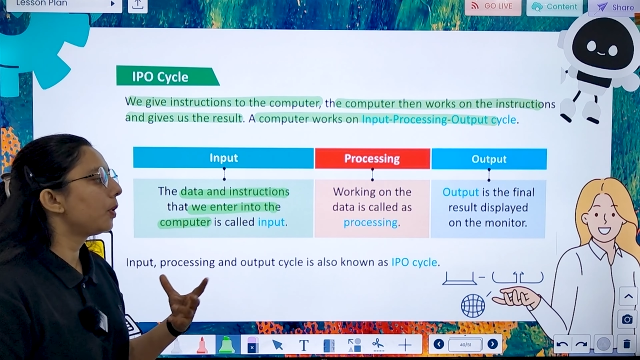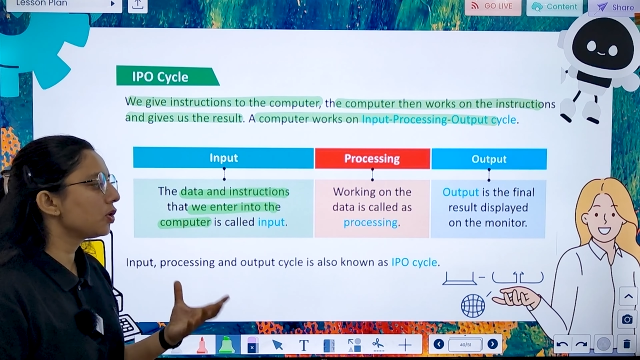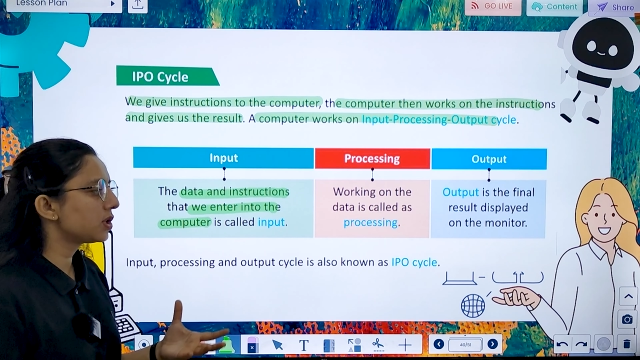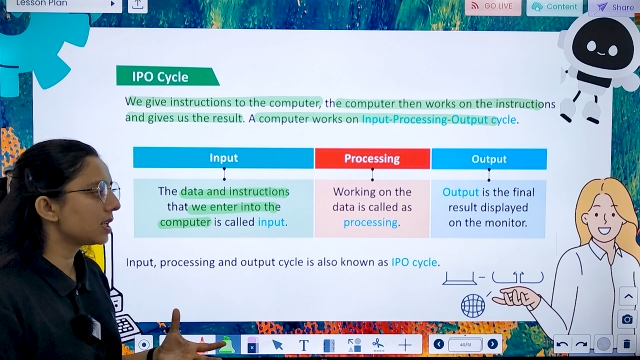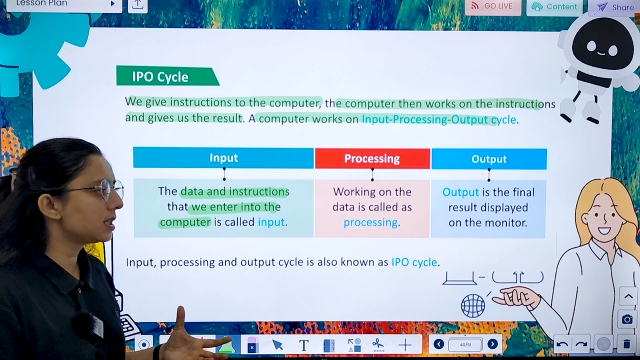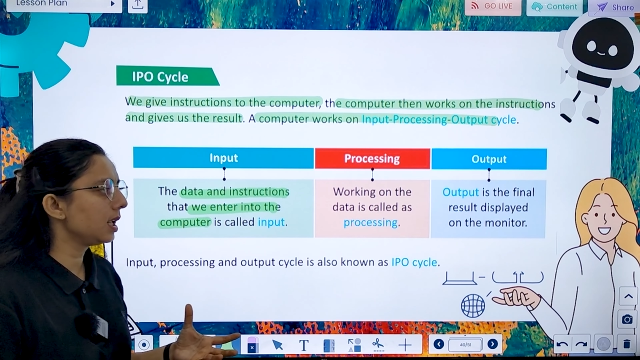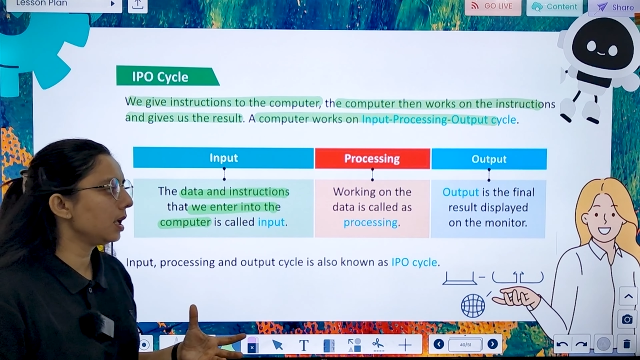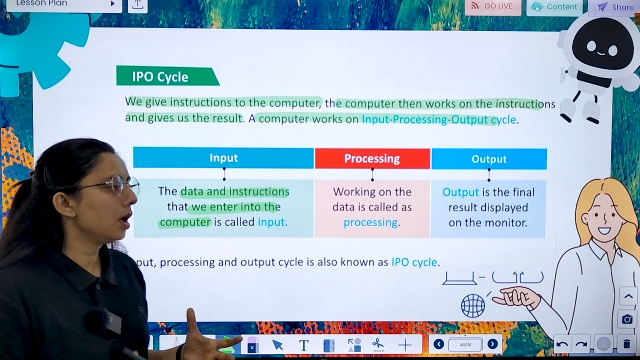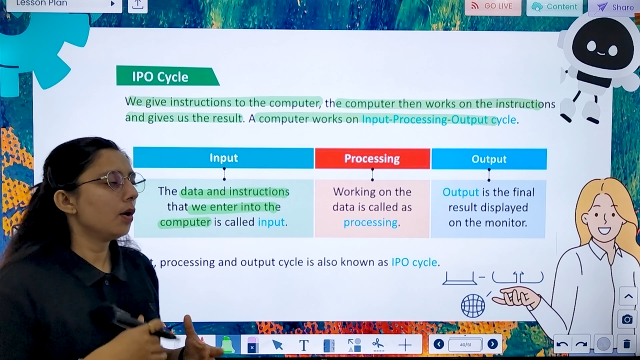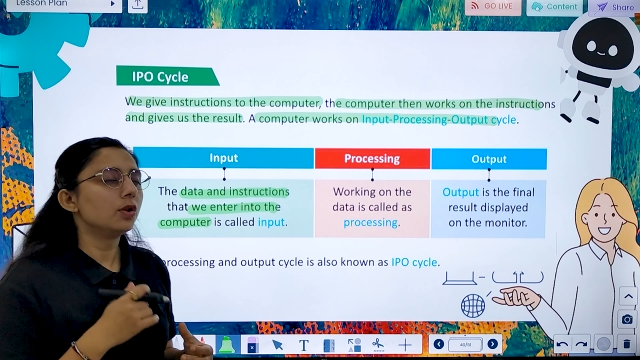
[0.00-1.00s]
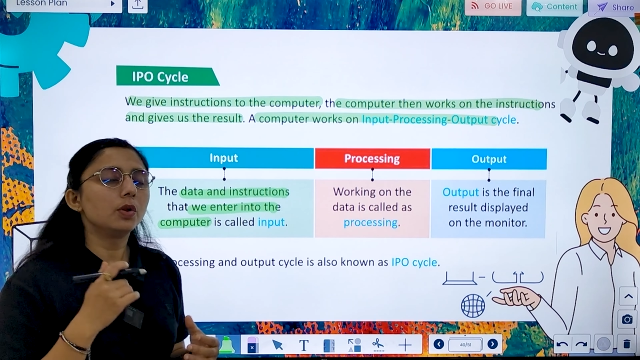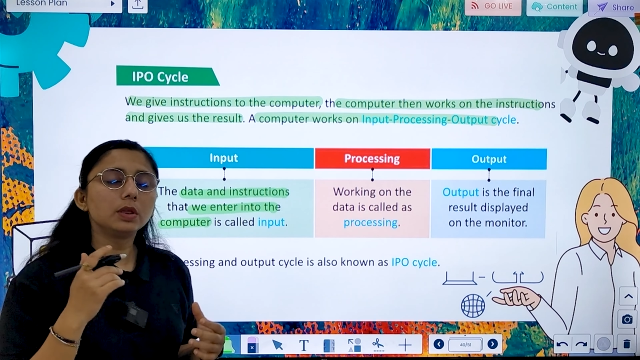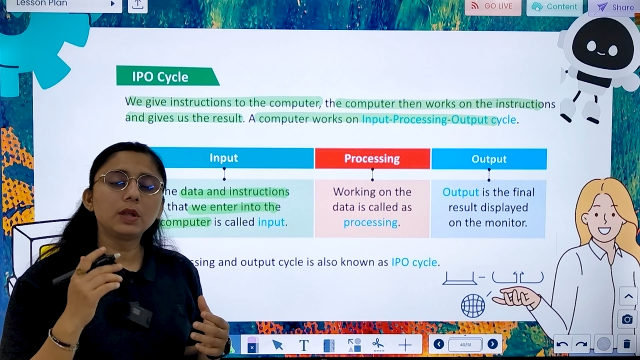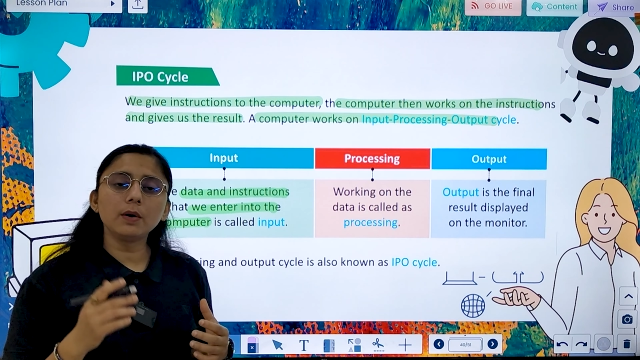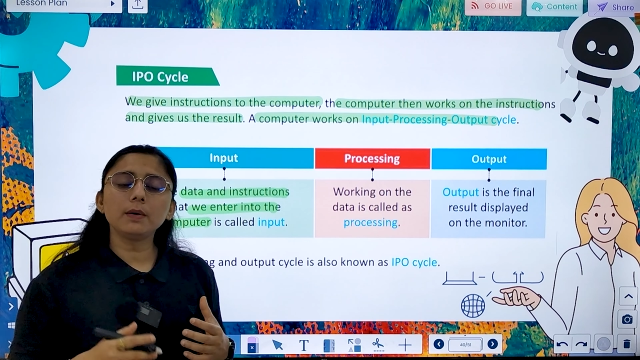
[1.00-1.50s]
Processing,
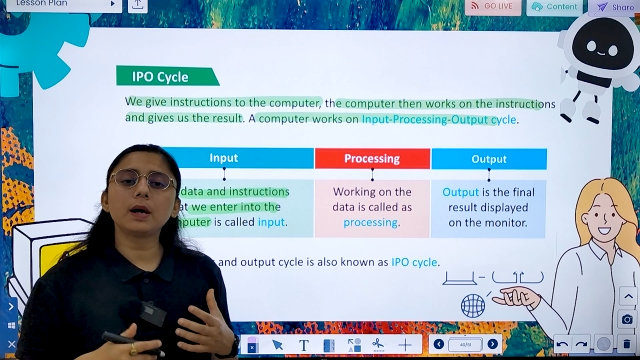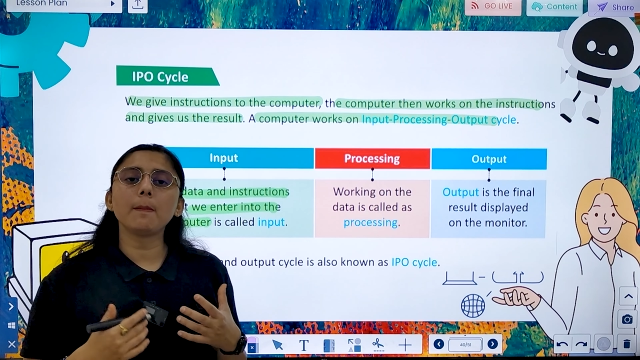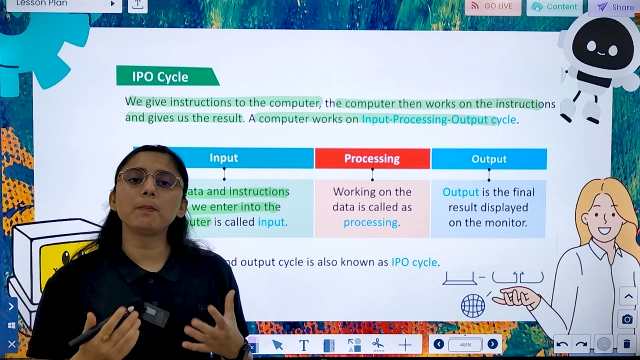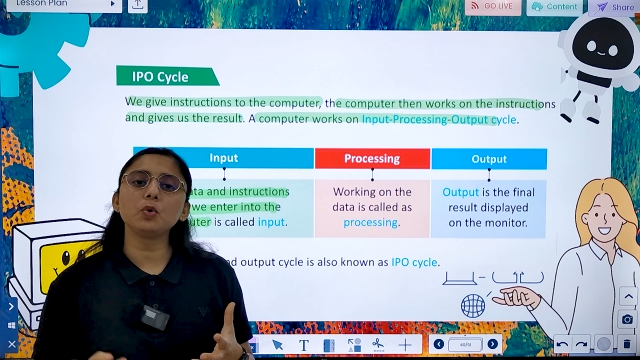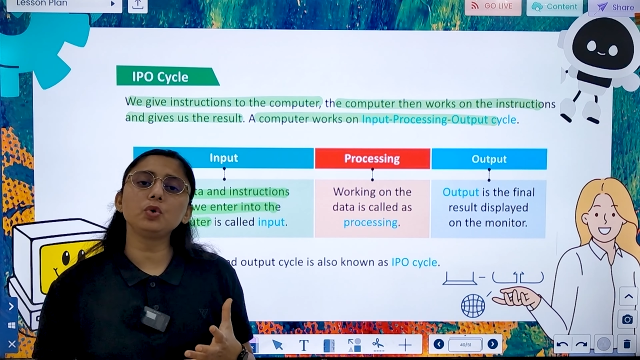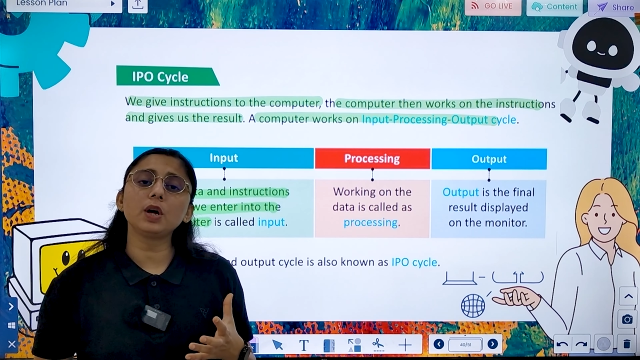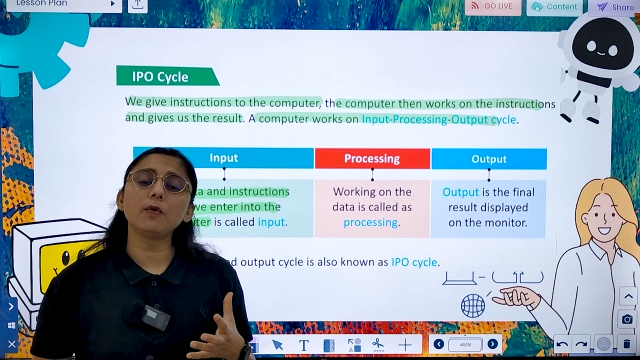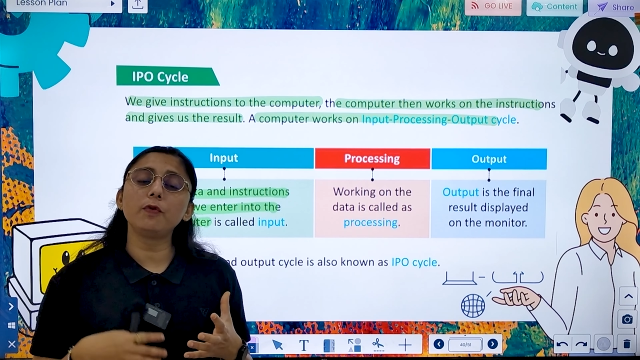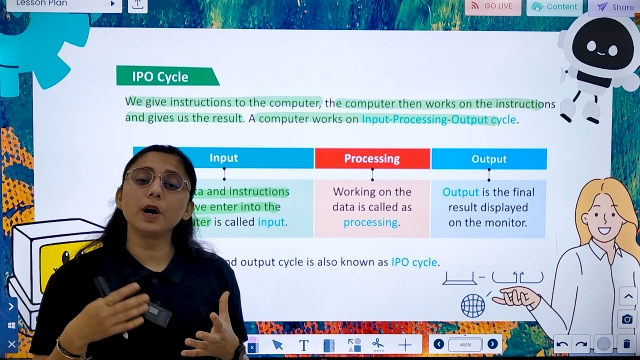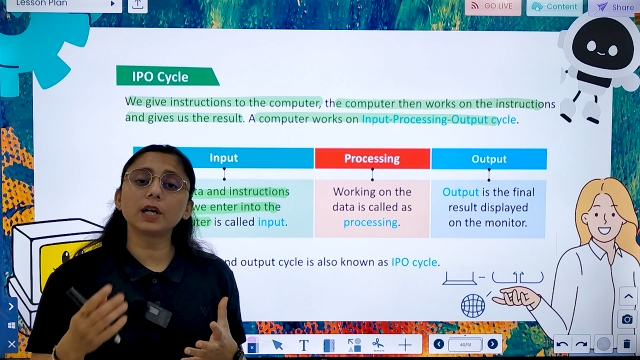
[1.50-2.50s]
the computer